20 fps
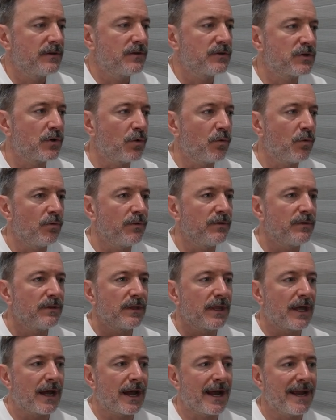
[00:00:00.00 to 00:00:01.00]
so
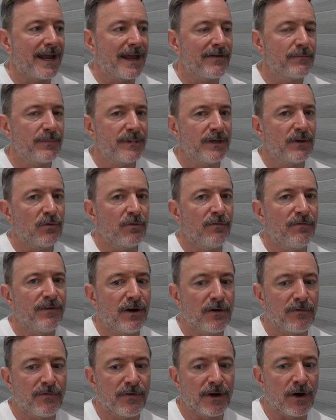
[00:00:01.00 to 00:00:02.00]
I haven't been able to
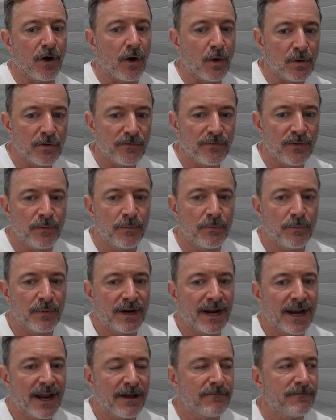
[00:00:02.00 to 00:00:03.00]
verify all of them,
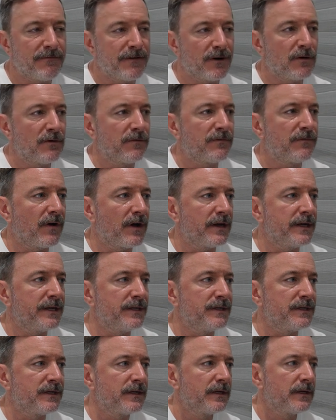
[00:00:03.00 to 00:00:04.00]
but I have
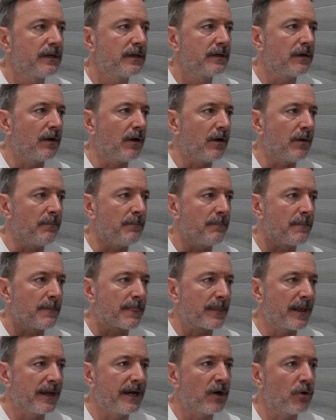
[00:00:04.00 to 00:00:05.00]
verified
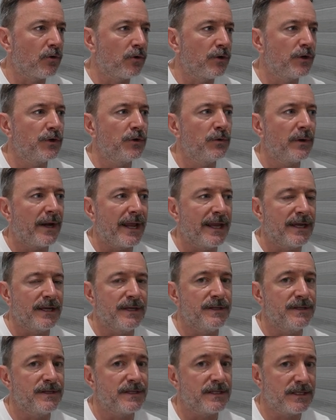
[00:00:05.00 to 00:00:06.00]
Airlo
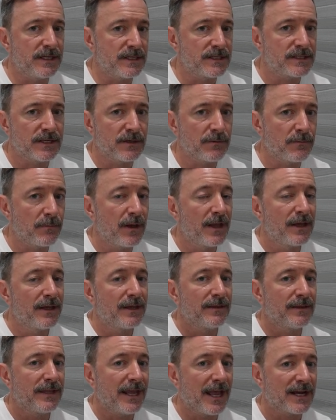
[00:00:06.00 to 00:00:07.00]
and eSIM.
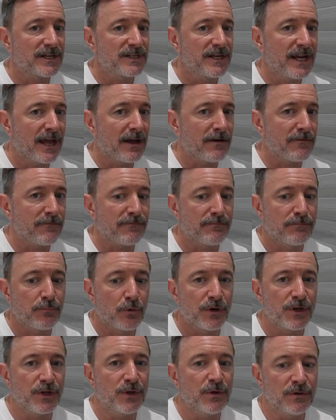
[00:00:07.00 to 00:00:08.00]
They actually have
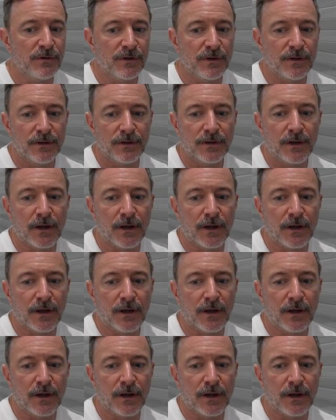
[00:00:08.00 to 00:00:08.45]
pretty good